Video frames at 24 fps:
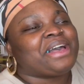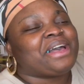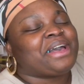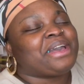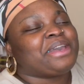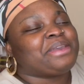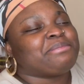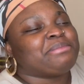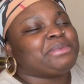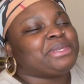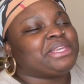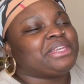
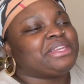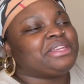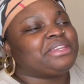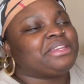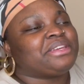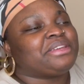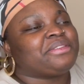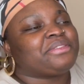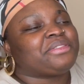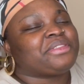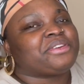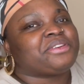I mean,
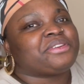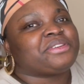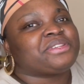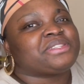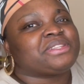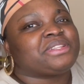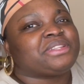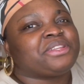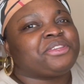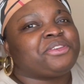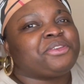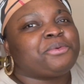there's
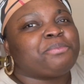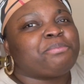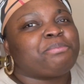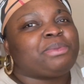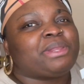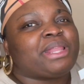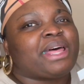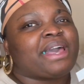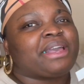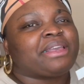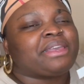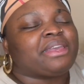a little
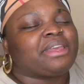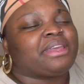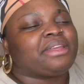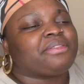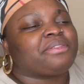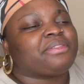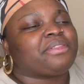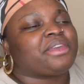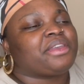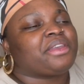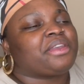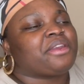black
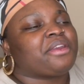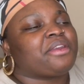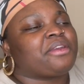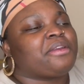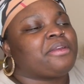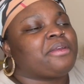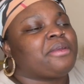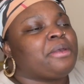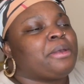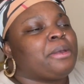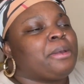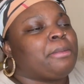in there,
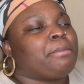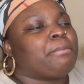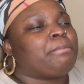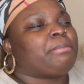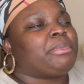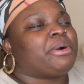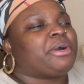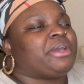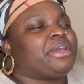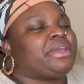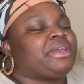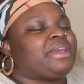
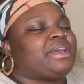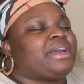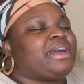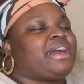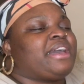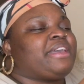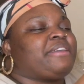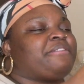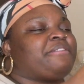but I